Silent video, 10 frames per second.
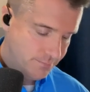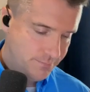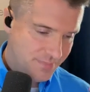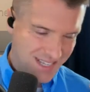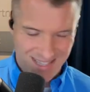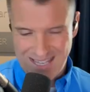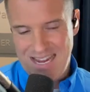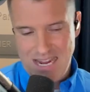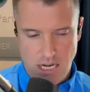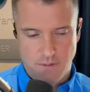
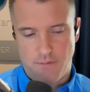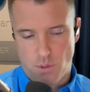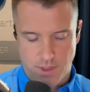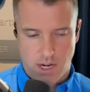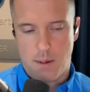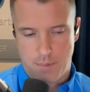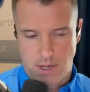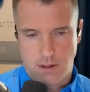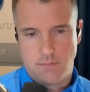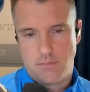lead for the company.
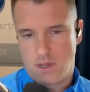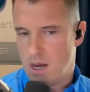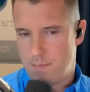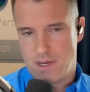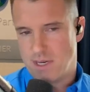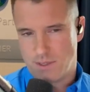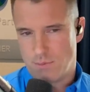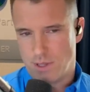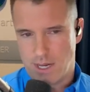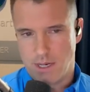The company doesn't
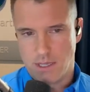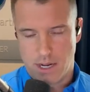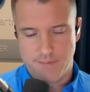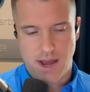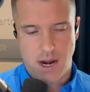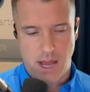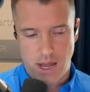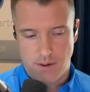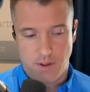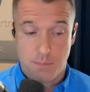really get a lot out
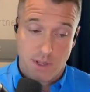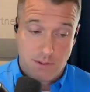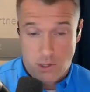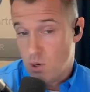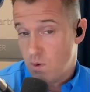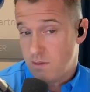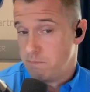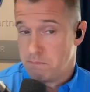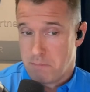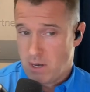of it, but you know what?
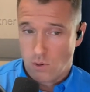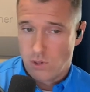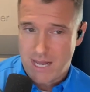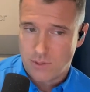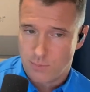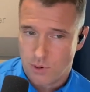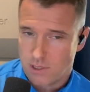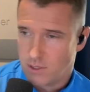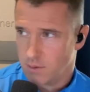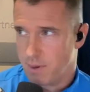My Google Ads reports
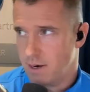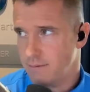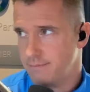look better.